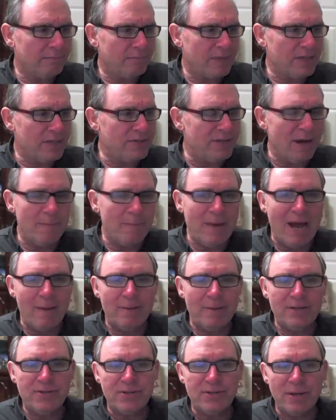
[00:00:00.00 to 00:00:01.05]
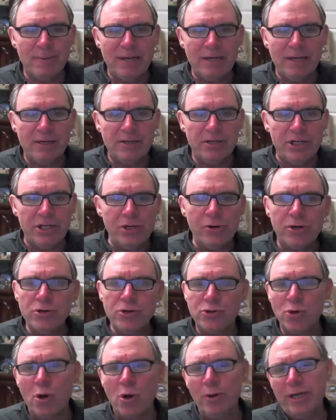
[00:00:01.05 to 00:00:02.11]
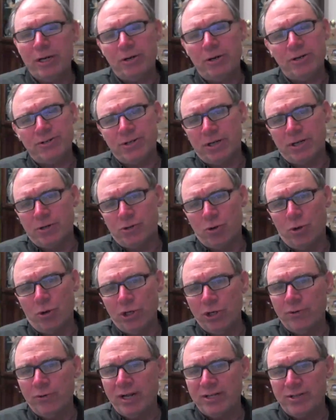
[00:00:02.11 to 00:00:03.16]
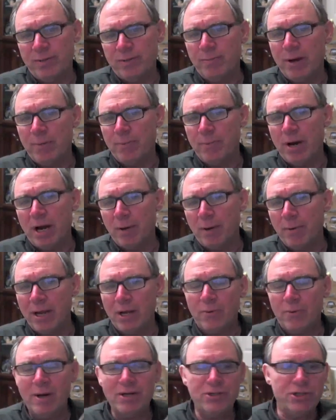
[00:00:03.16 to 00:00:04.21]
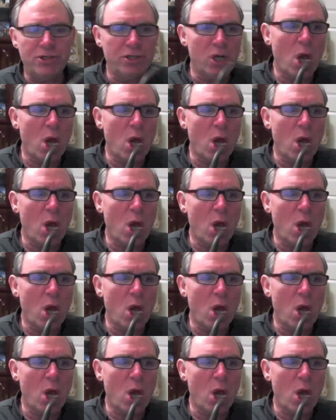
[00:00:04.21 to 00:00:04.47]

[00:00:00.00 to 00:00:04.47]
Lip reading: Some habits, I mean, do you control it or does it control you? That's the bottom line question.